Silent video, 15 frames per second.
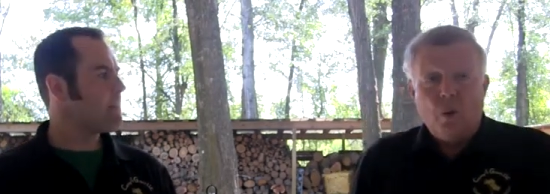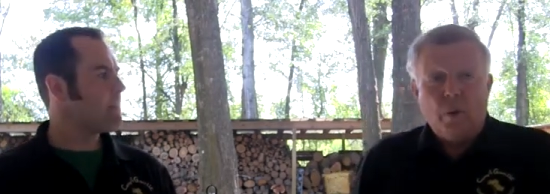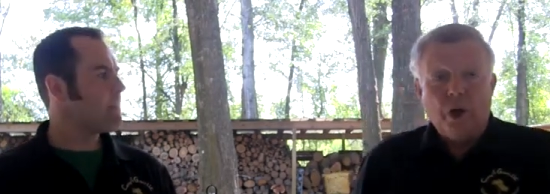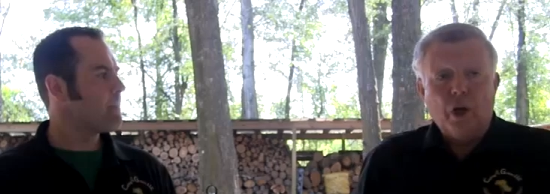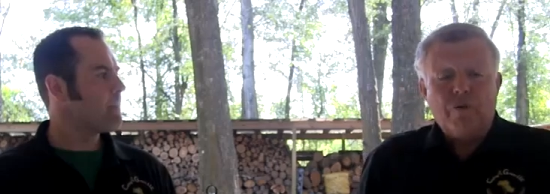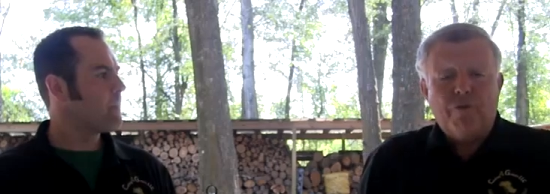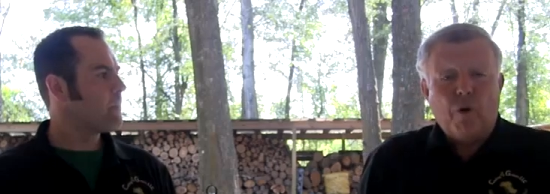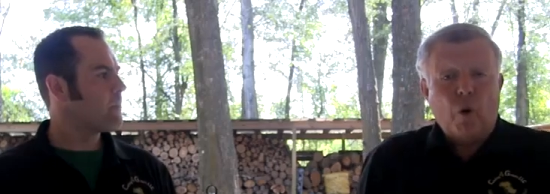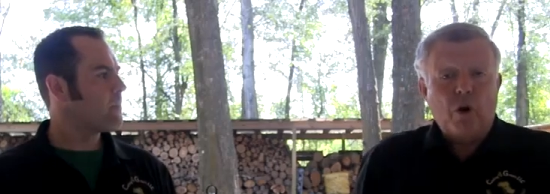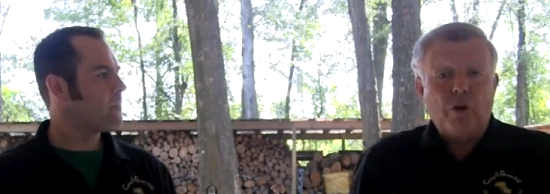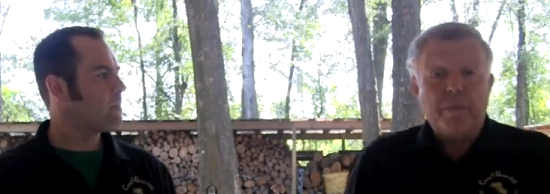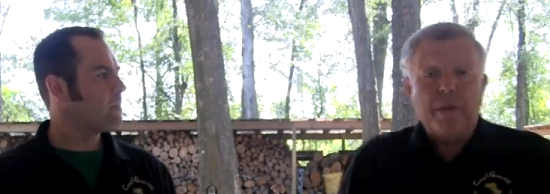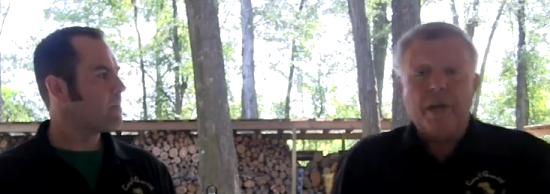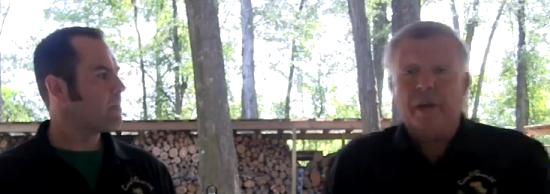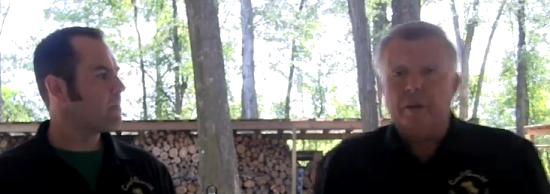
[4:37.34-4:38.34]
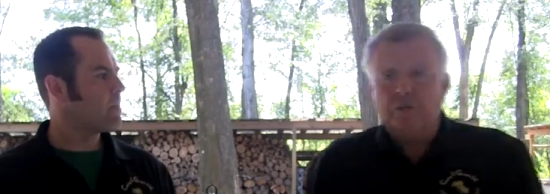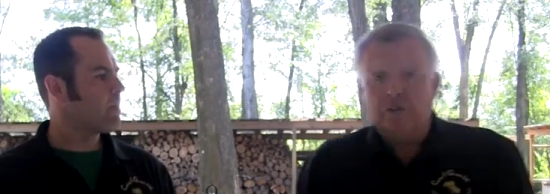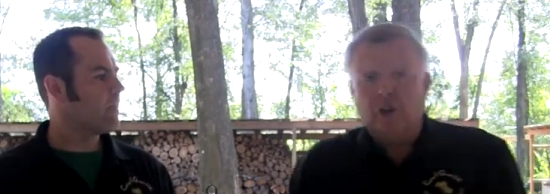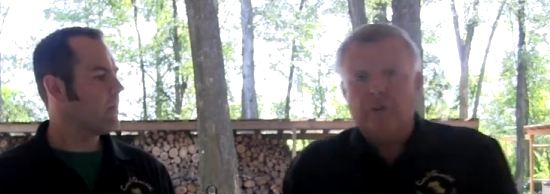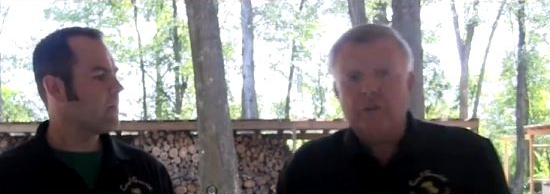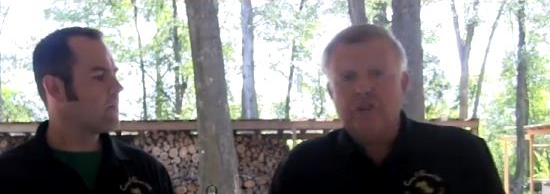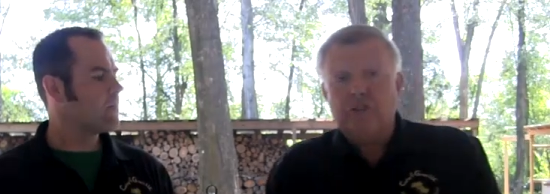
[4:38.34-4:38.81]
Speaker 1: We look forward to being
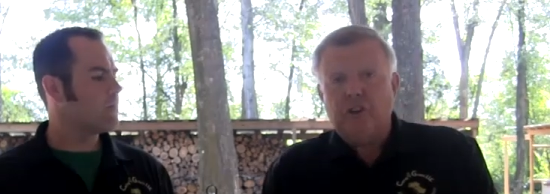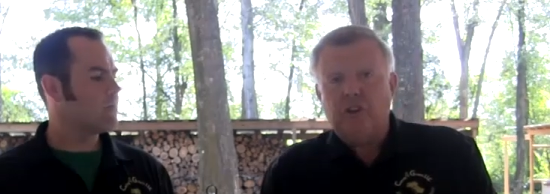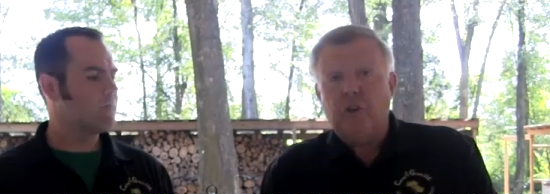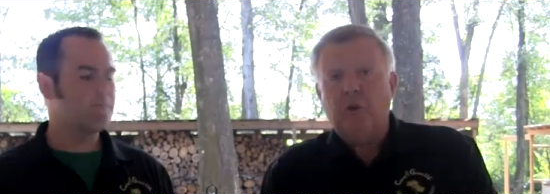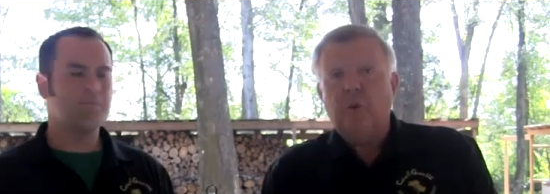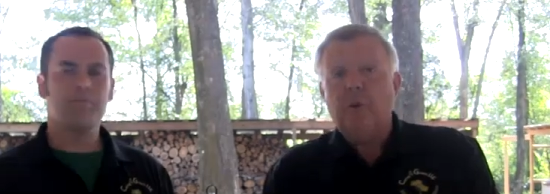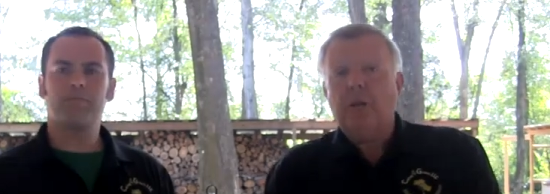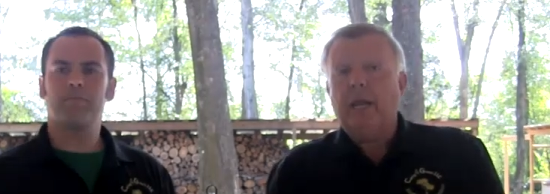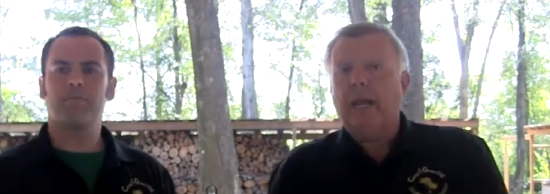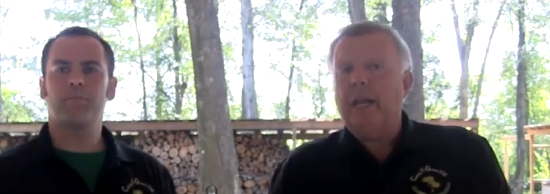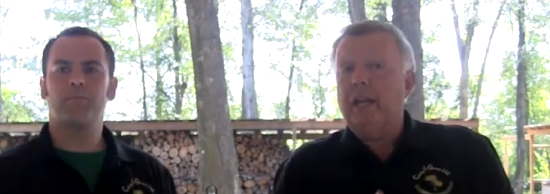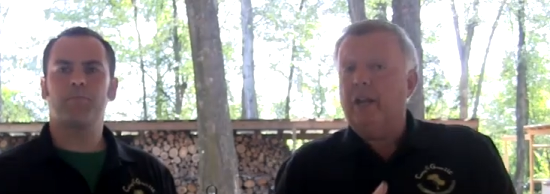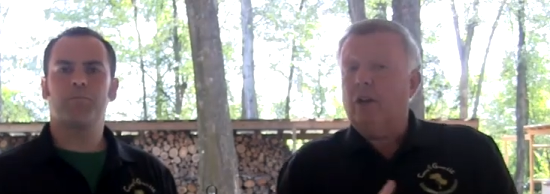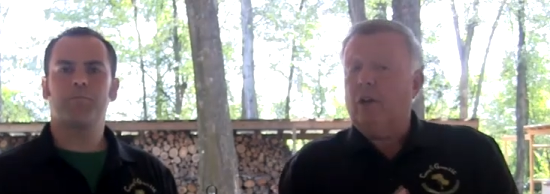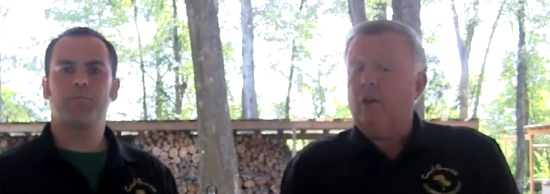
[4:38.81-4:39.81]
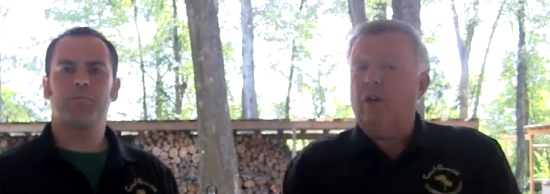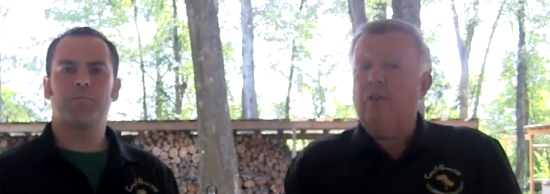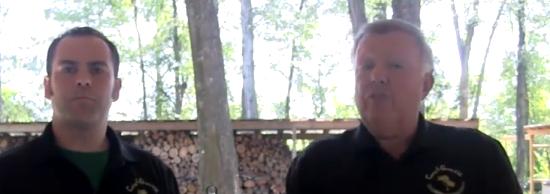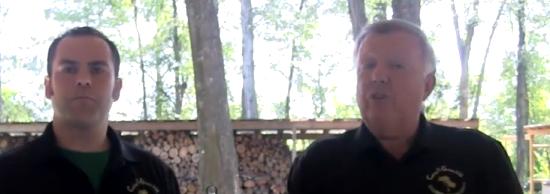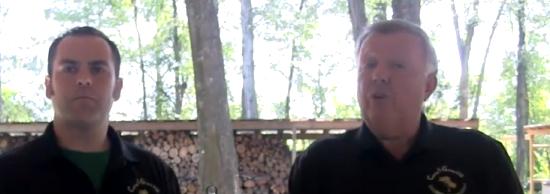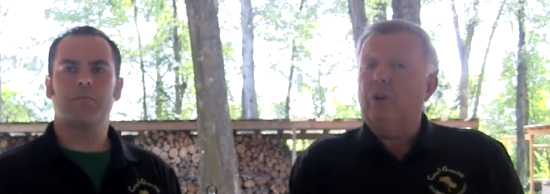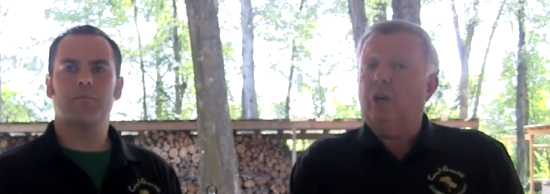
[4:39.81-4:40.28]
of service to you and
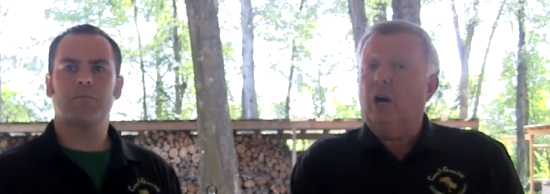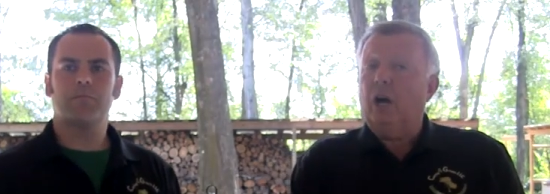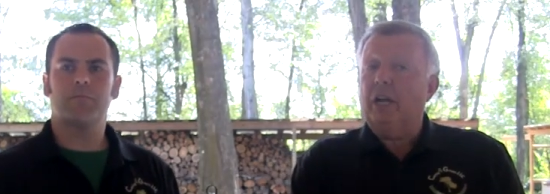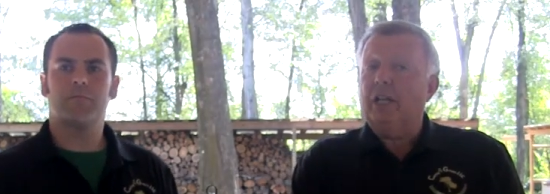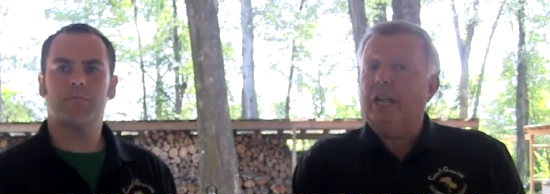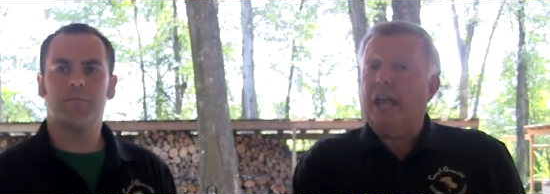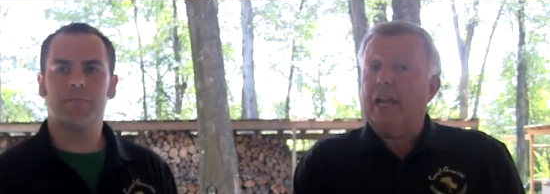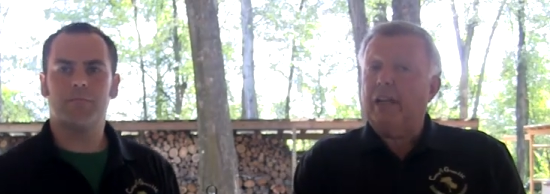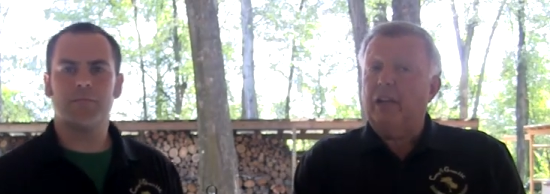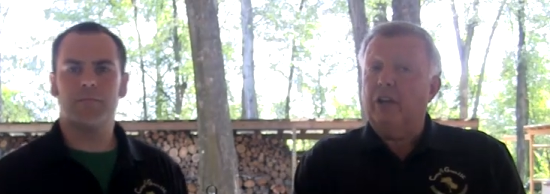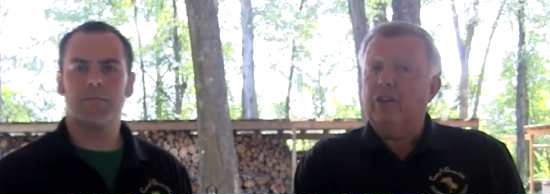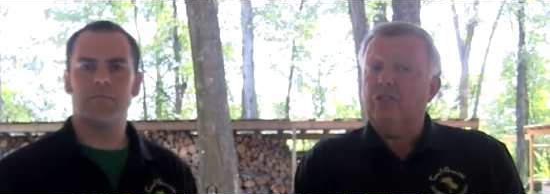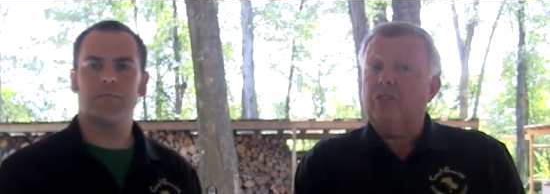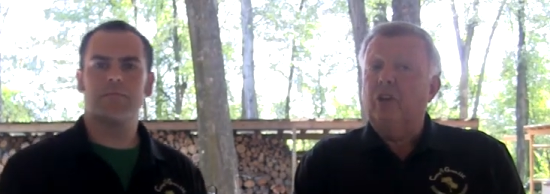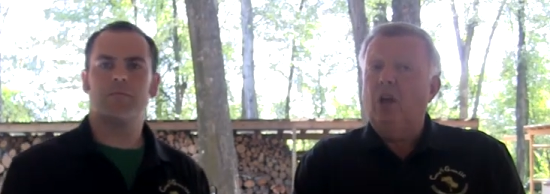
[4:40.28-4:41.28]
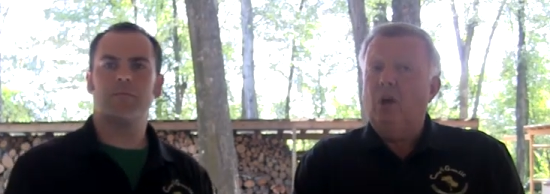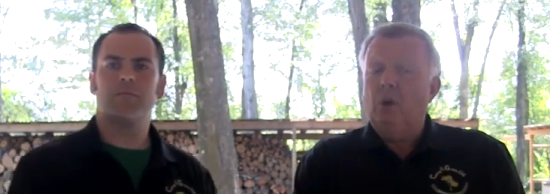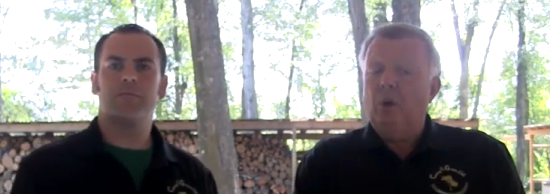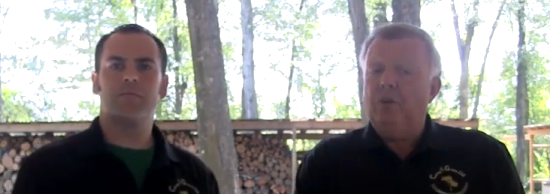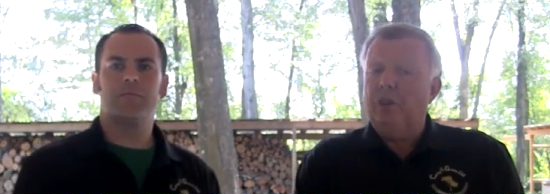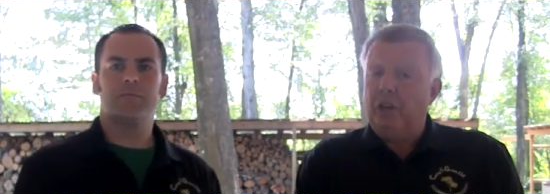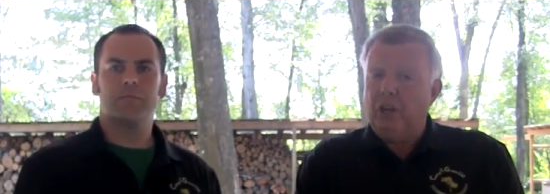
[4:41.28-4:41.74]
encourage you to contact us
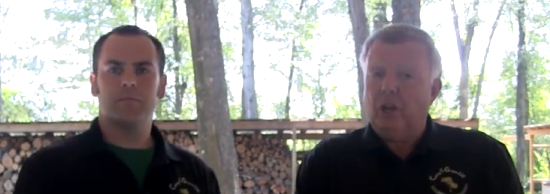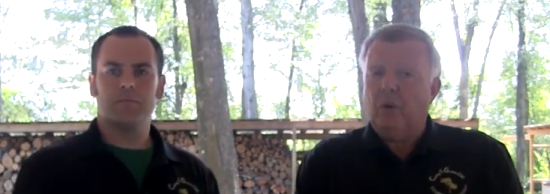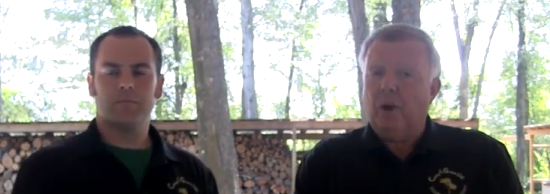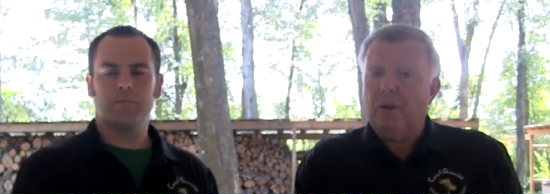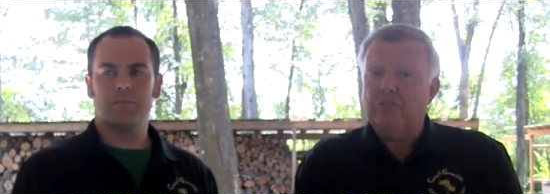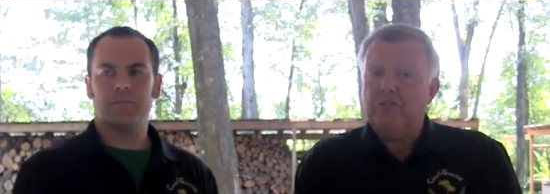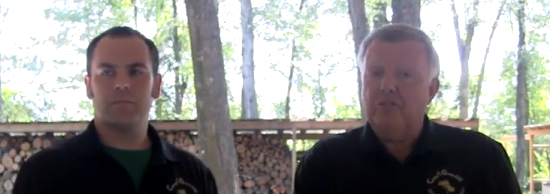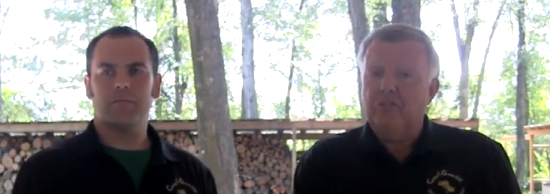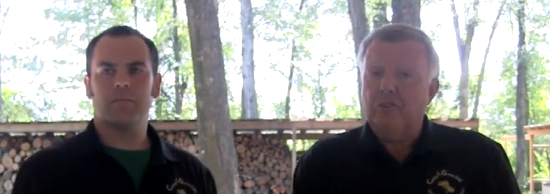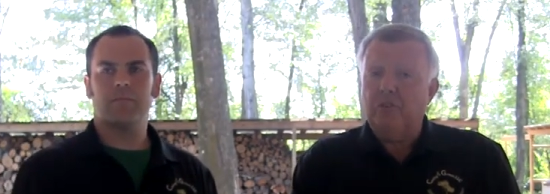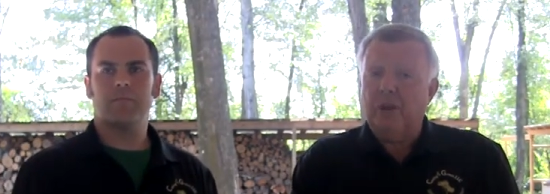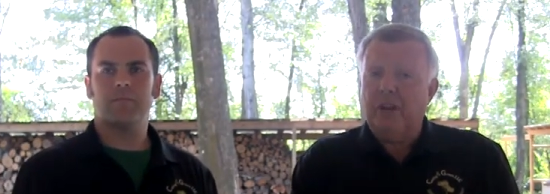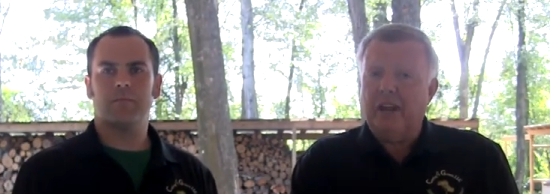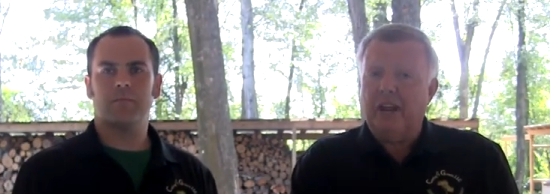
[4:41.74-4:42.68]
with any questions you may